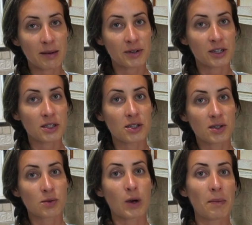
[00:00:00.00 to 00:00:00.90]
I'm going to
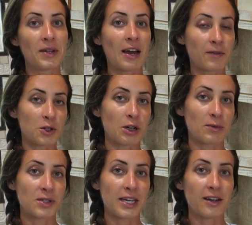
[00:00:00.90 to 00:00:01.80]
swap that for
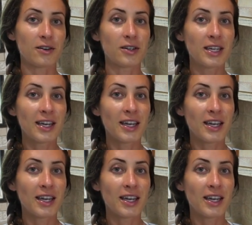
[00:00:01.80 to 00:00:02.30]
triple tail.